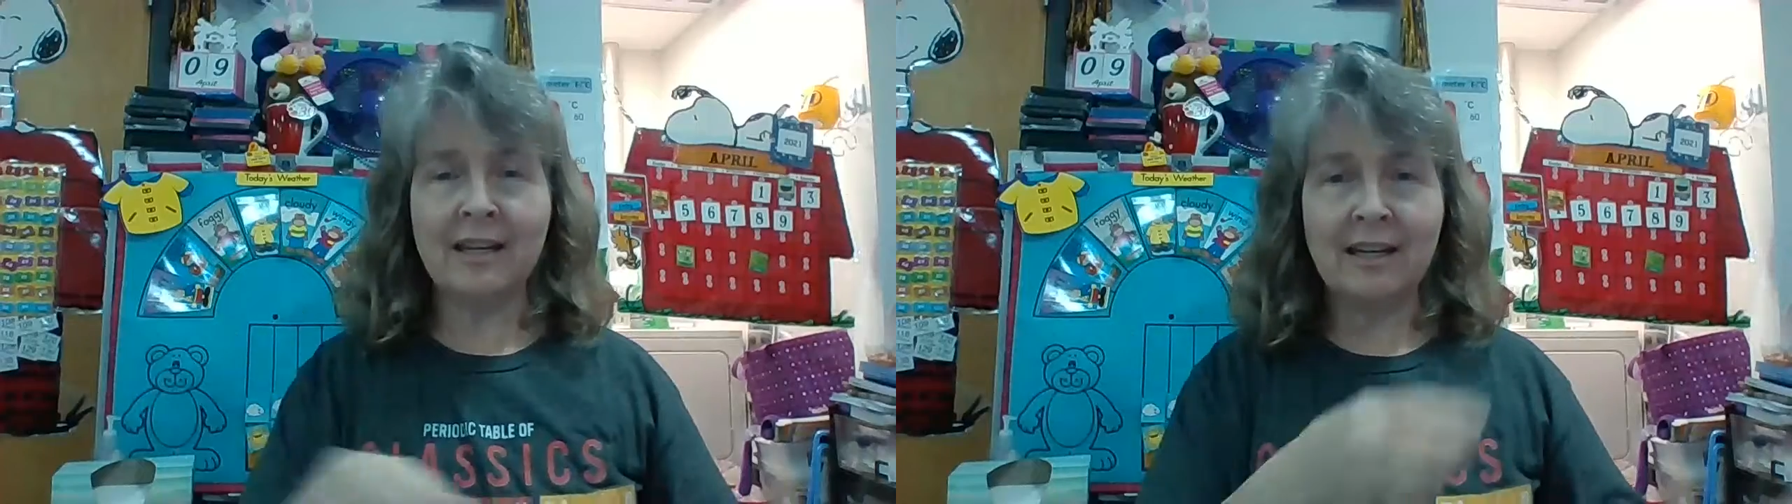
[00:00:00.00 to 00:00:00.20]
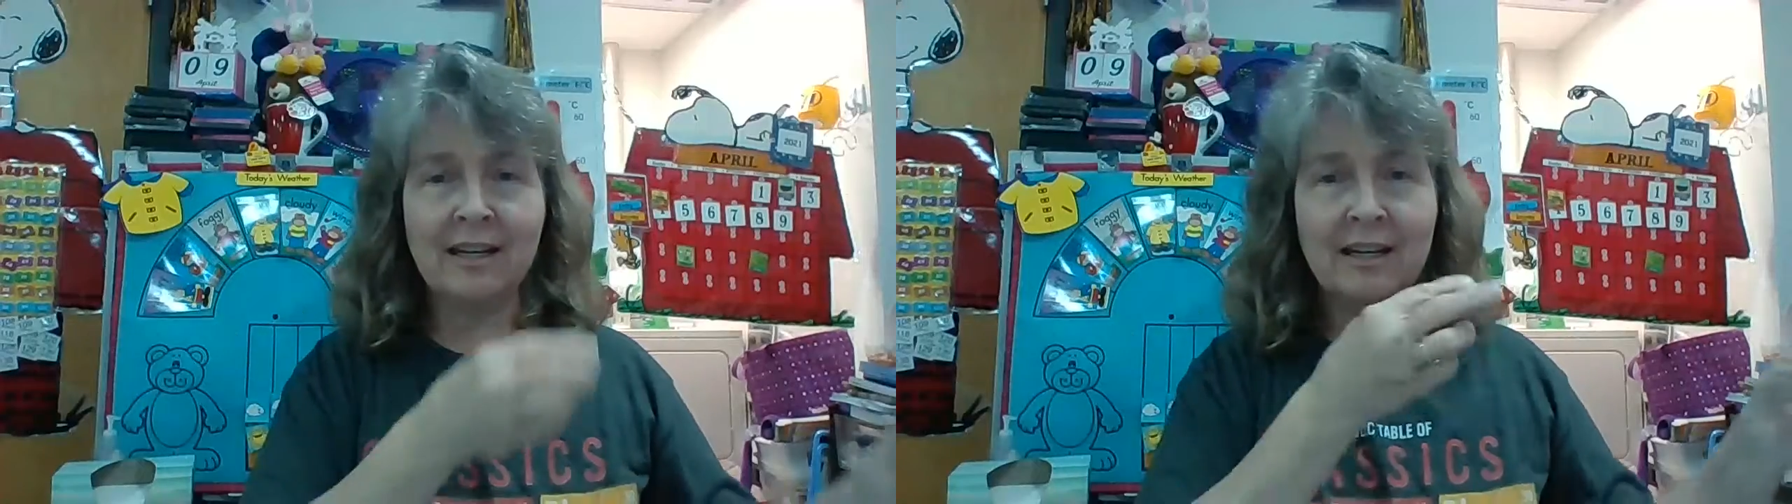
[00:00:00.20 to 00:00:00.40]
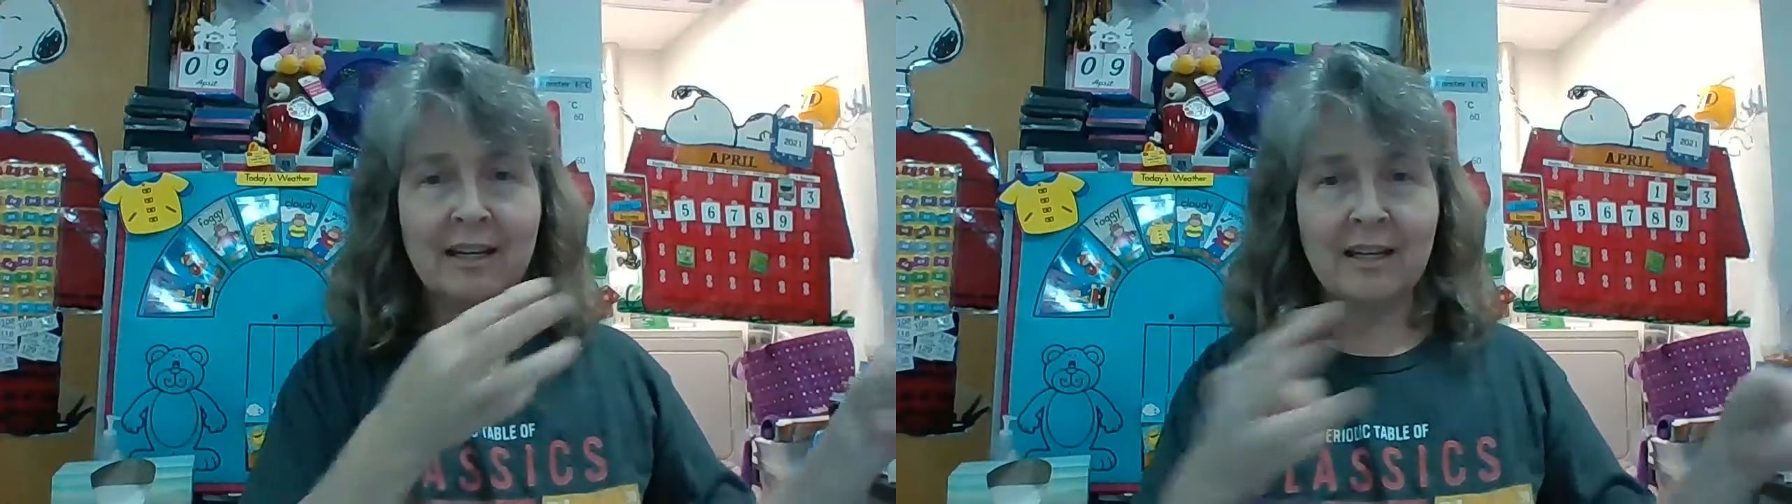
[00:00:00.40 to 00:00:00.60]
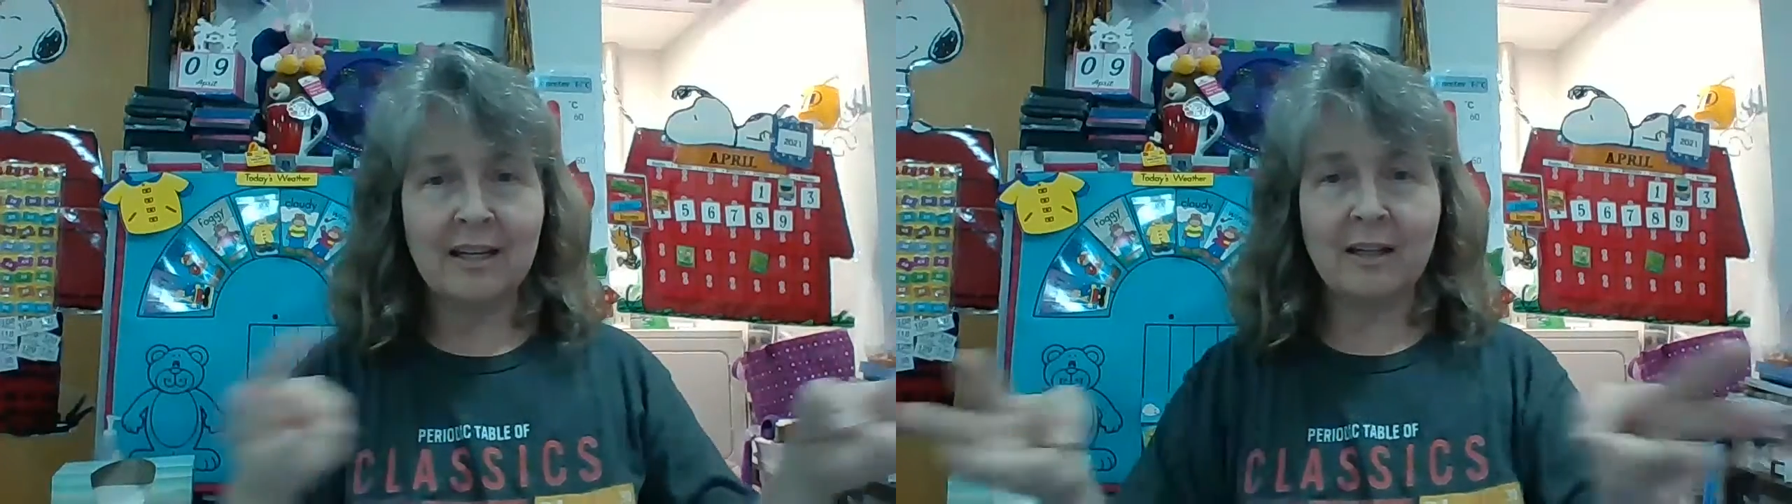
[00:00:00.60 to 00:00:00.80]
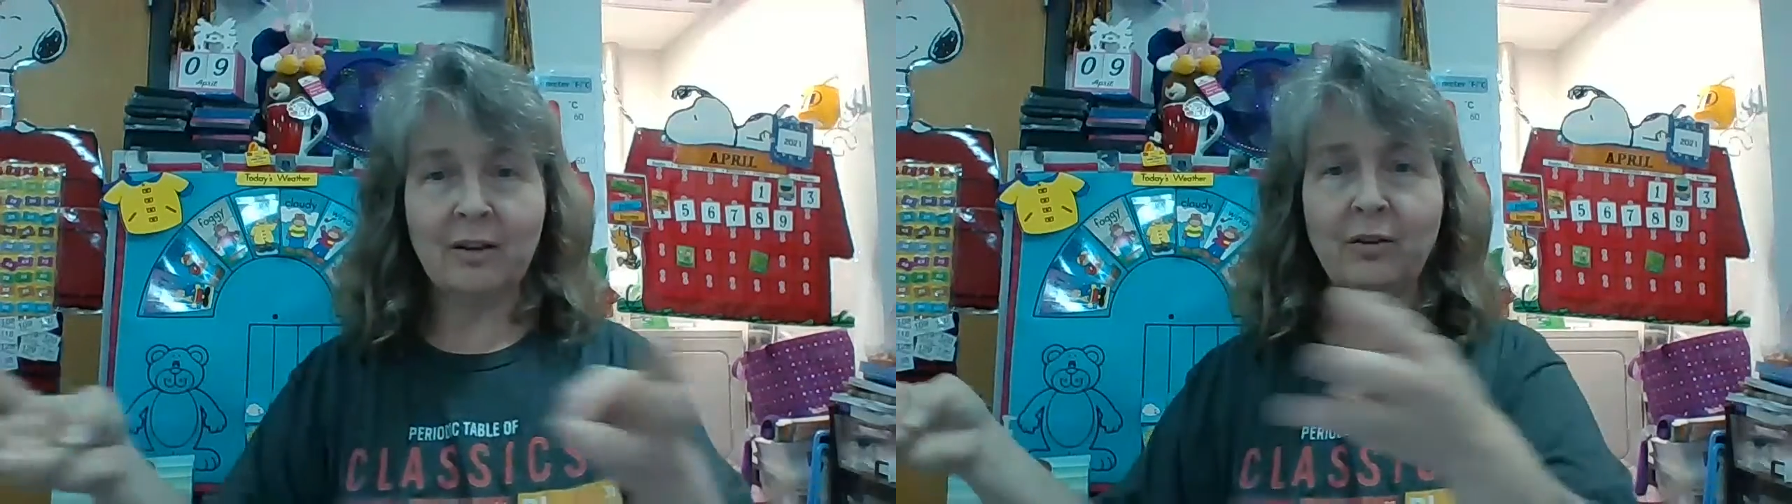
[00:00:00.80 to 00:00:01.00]

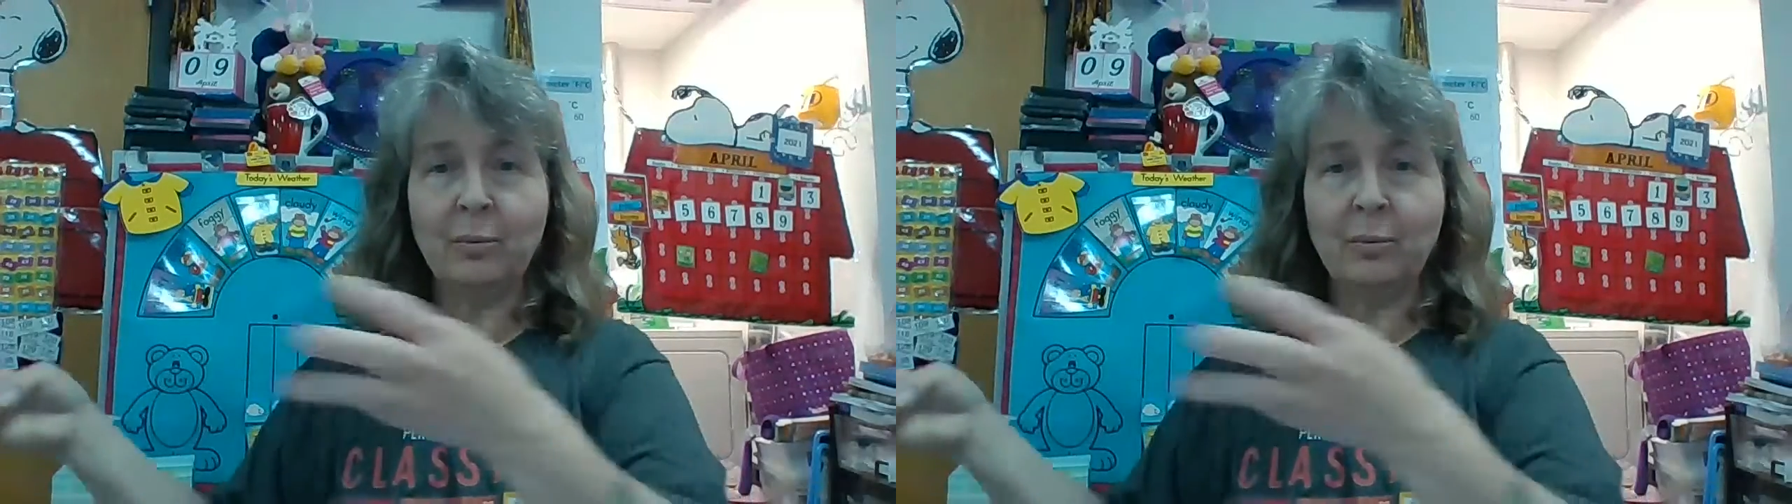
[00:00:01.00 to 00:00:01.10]
It is